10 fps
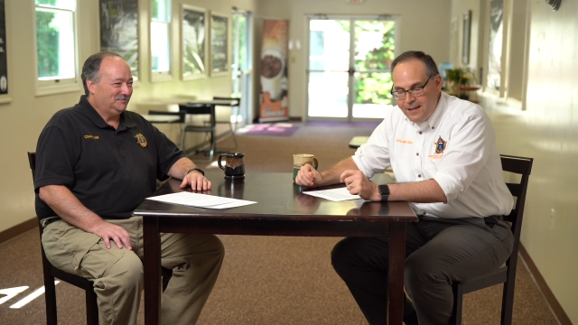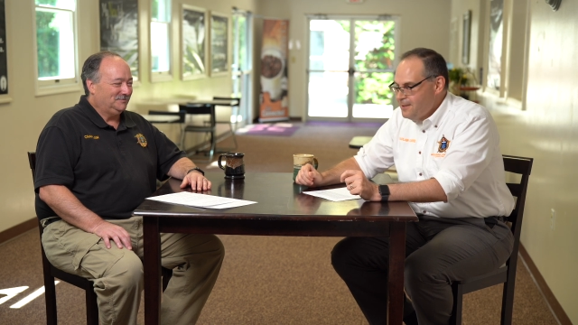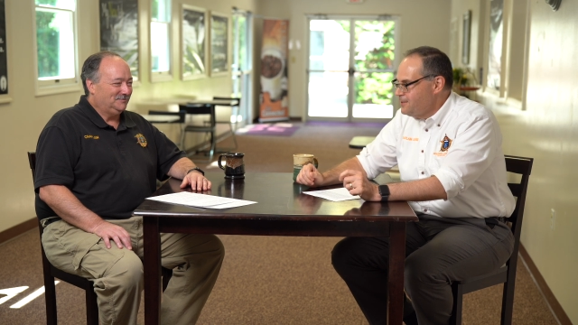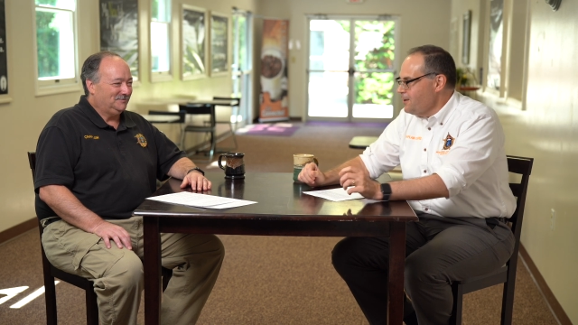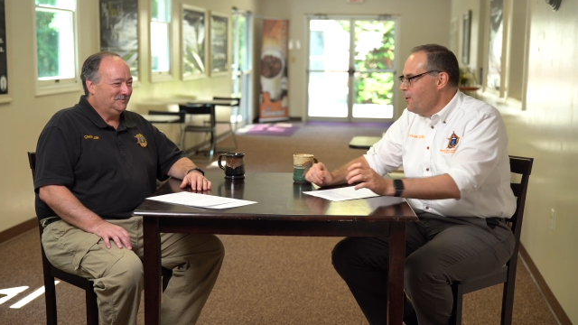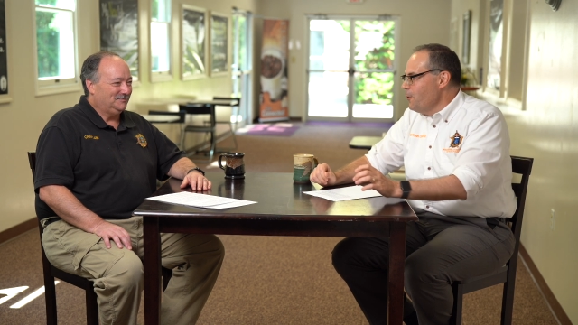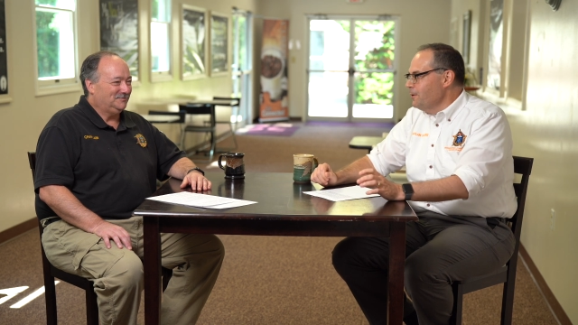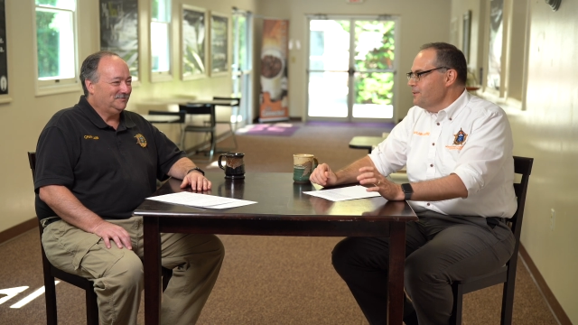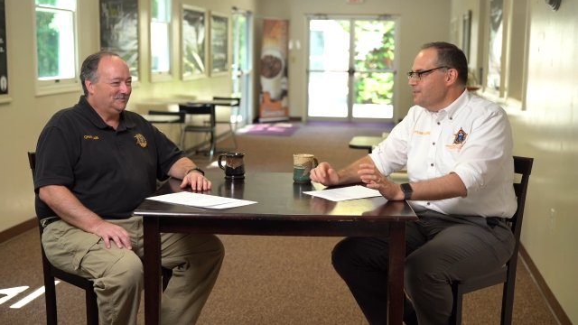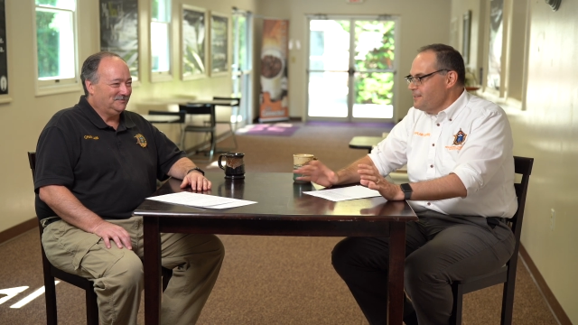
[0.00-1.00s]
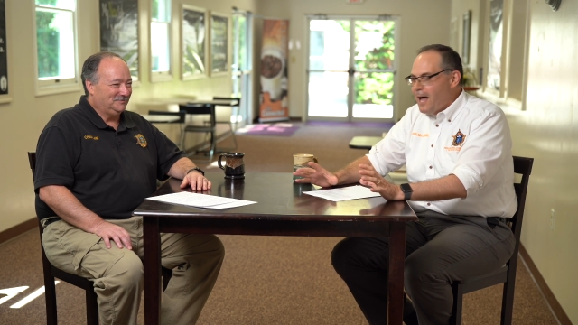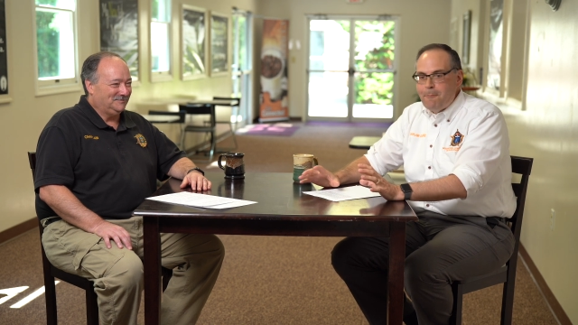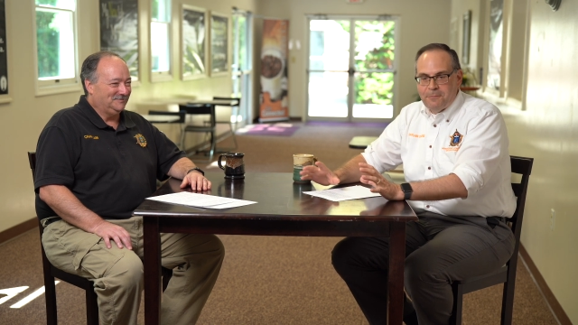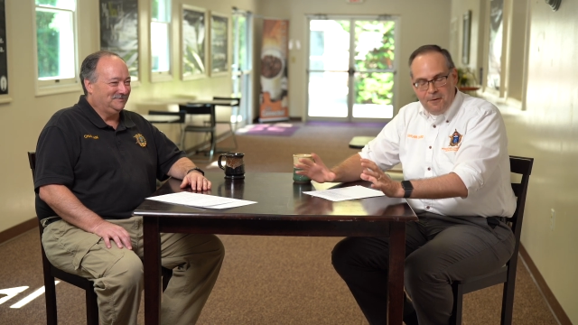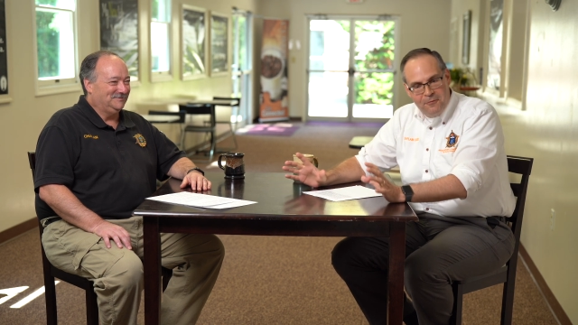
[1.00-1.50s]
Speaker 1: So
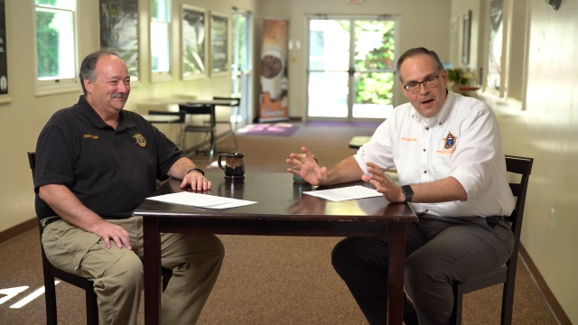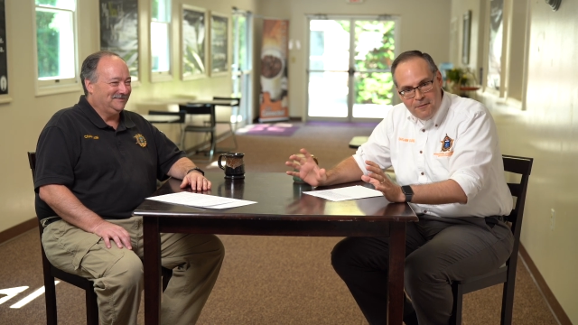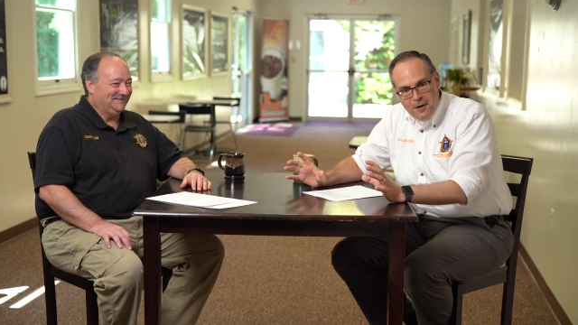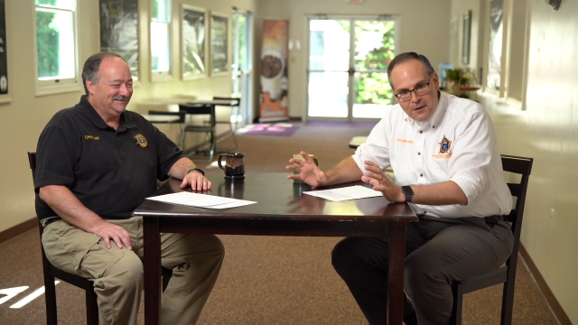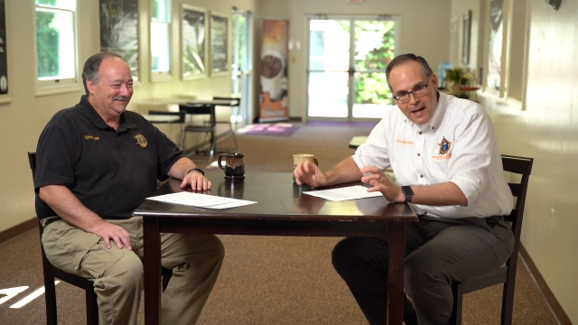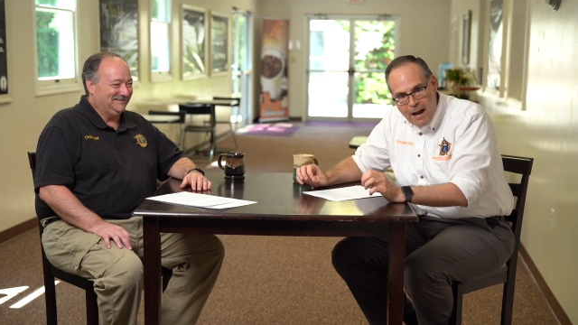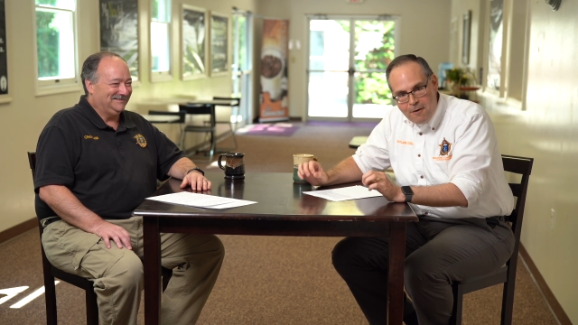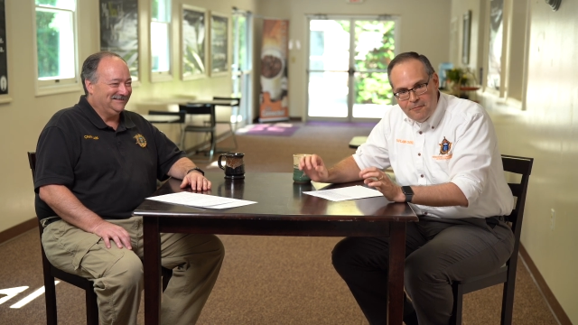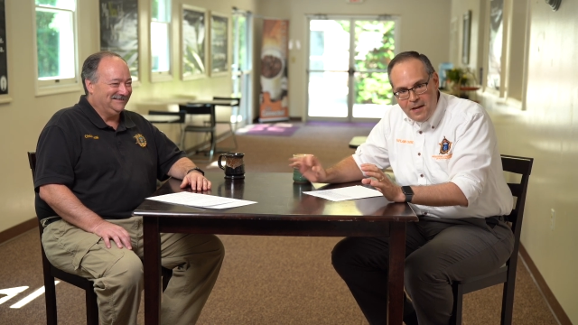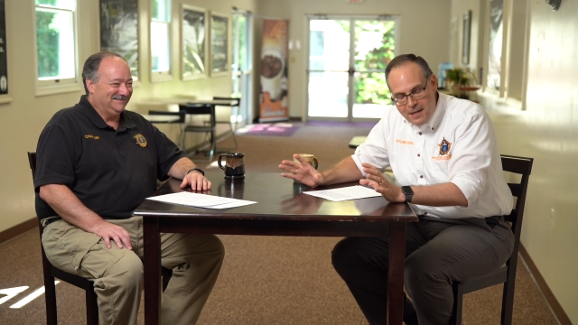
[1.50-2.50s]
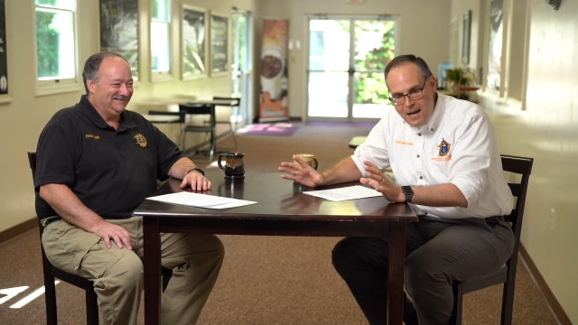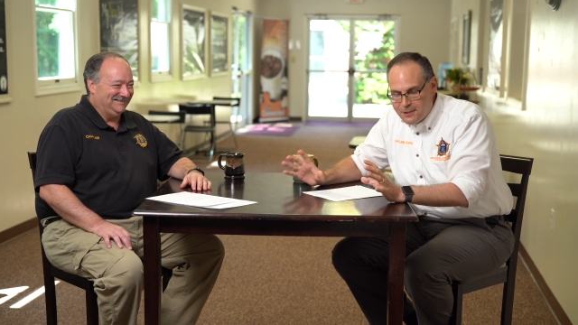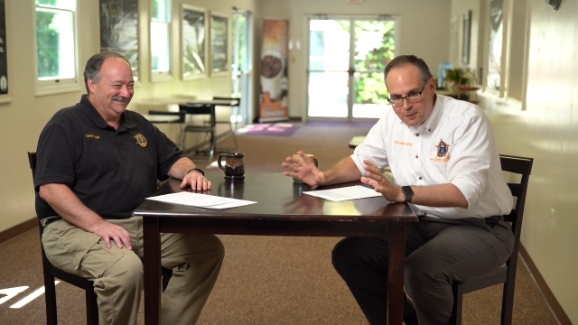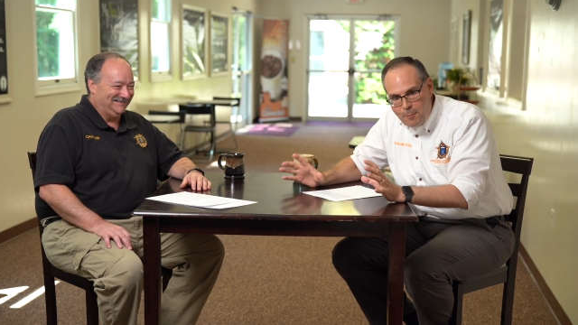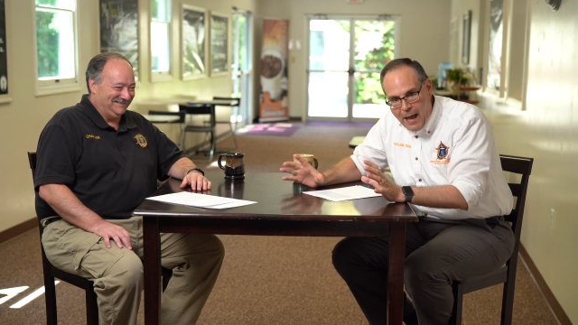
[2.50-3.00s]
stop the 500 hour
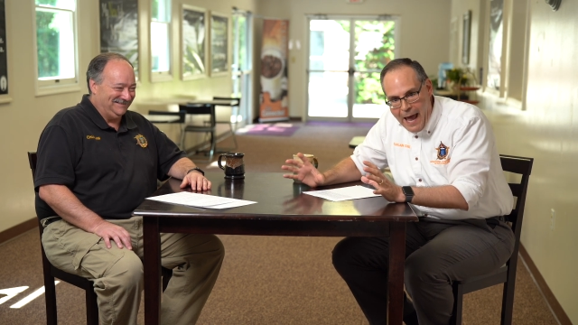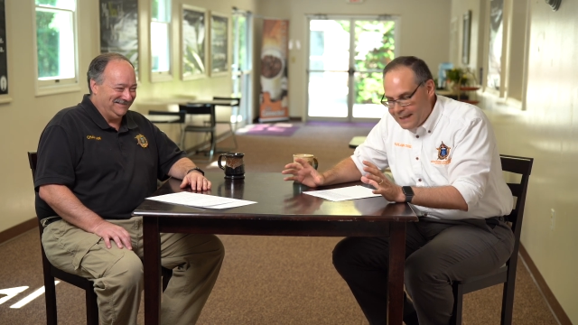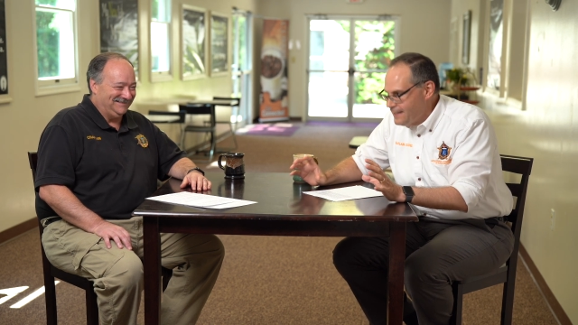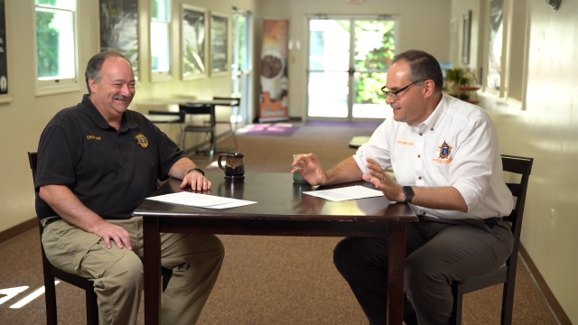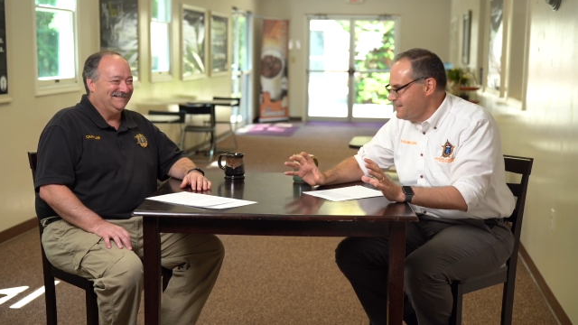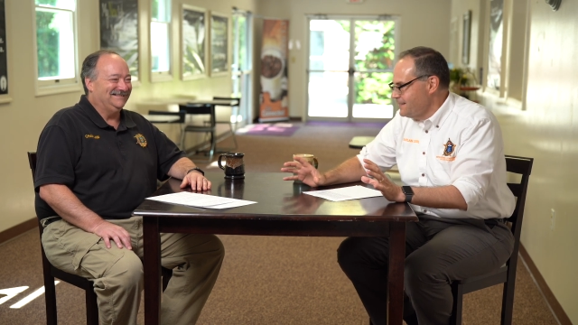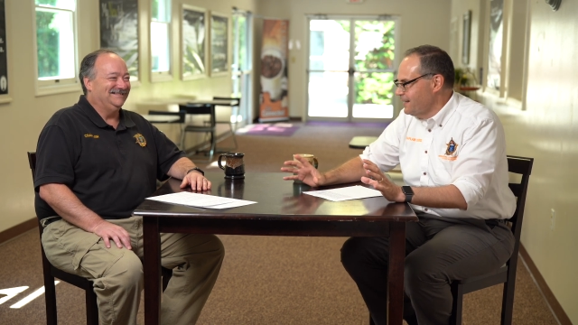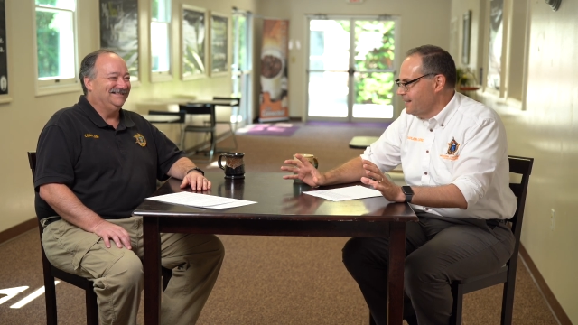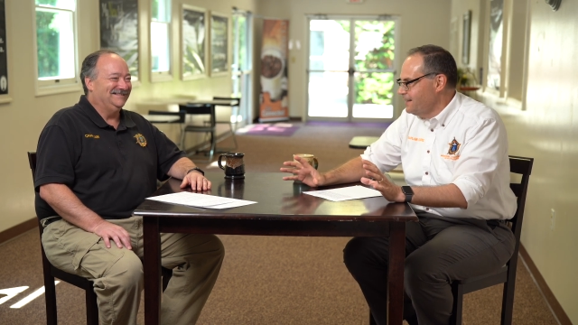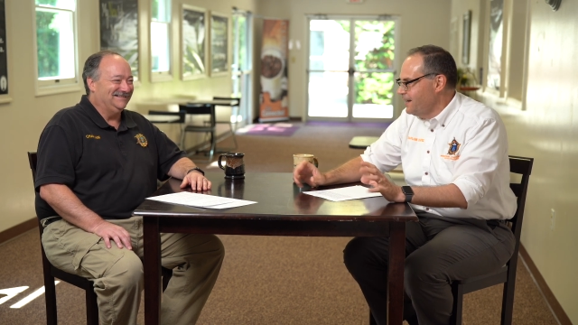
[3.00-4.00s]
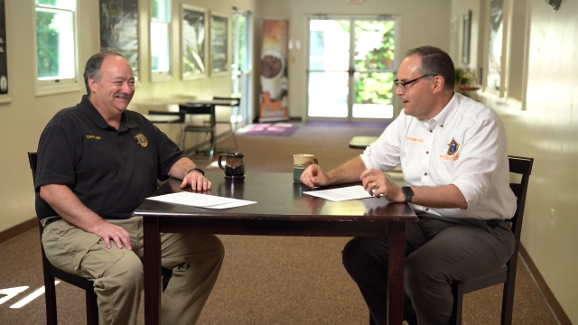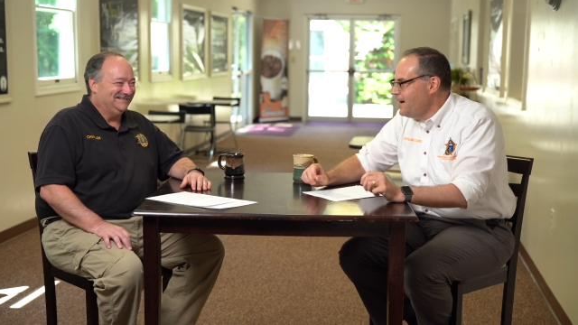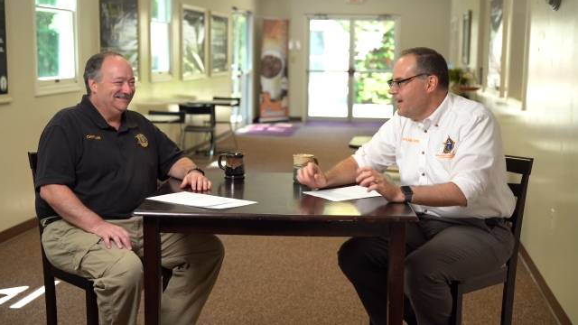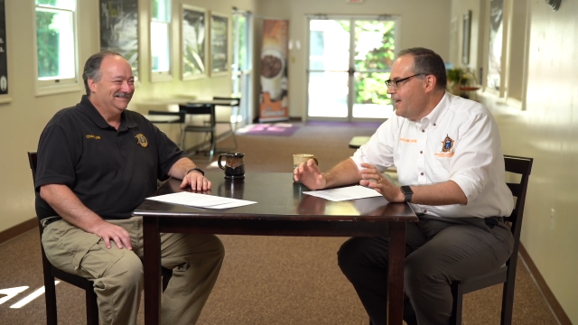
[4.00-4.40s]
vacation package that's sticking there